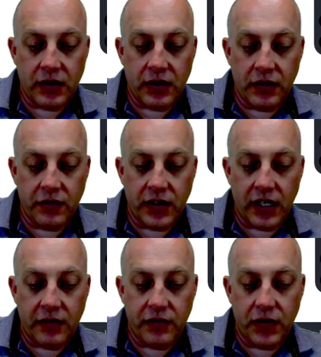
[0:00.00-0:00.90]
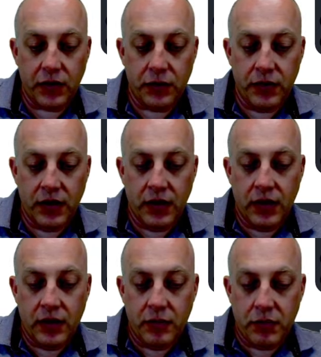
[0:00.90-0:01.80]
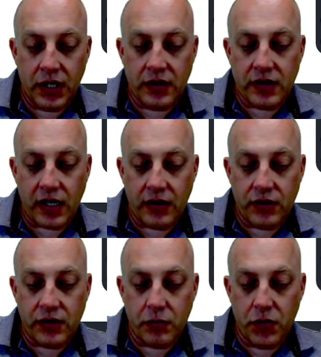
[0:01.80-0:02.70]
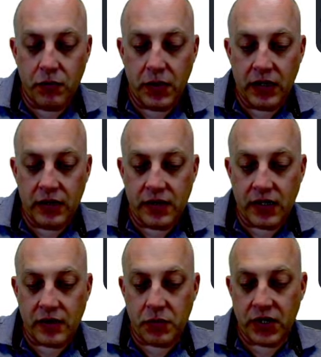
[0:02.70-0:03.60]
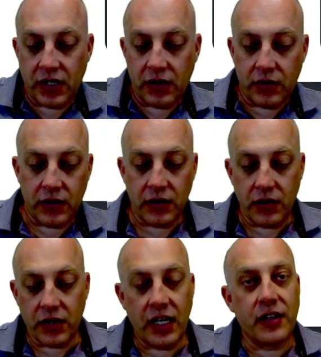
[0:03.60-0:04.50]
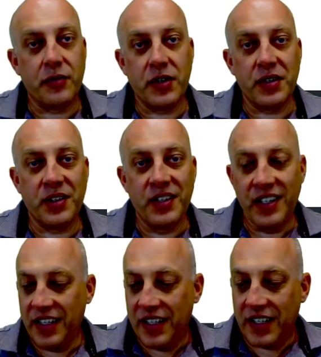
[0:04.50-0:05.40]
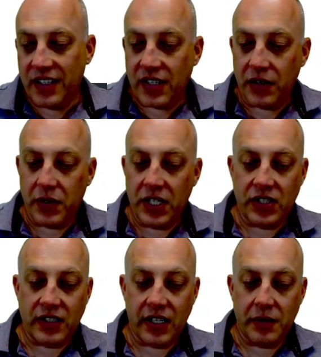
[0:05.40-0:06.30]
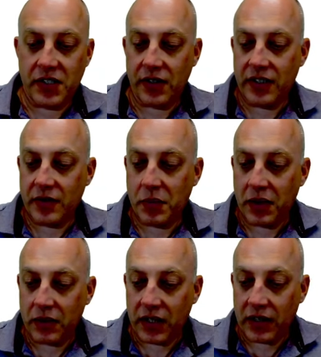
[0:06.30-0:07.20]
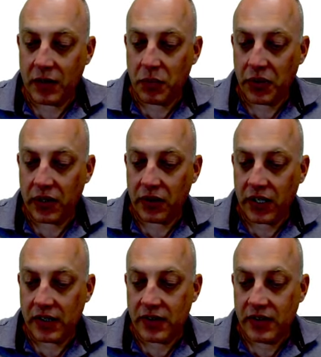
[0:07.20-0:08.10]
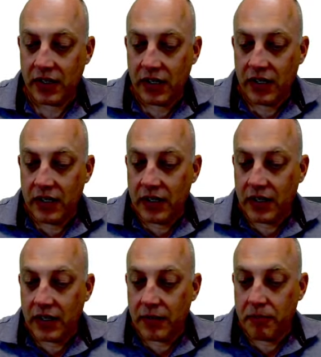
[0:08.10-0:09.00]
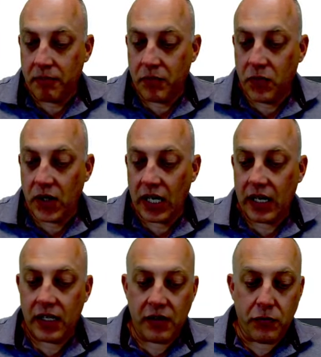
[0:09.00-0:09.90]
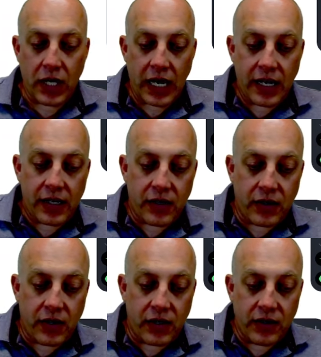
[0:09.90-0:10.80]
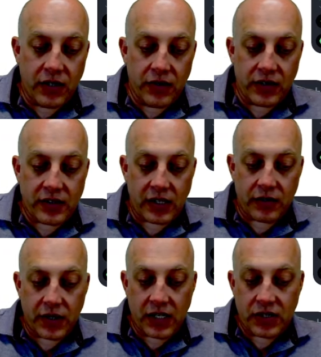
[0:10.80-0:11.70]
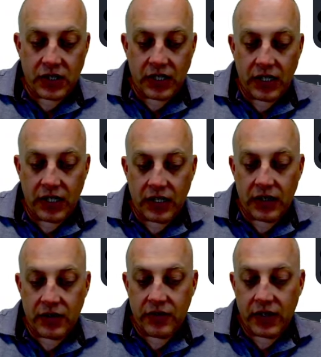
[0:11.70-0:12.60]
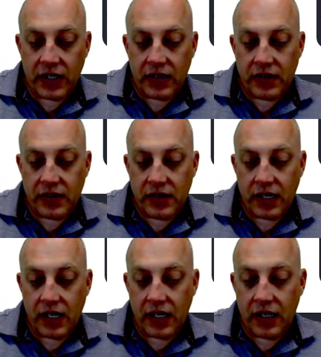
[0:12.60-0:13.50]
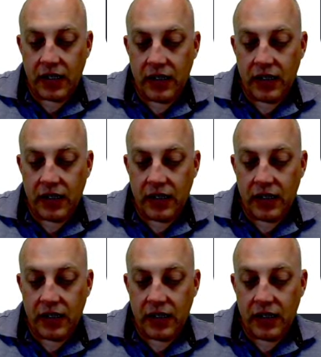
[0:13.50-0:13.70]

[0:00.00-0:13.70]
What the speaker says: and you've got a few big cycles of movement. This doesn't particularly look like a real acceleration time series, but it'll get the point across. And if we had our yield acceleration here, right, this is Ky,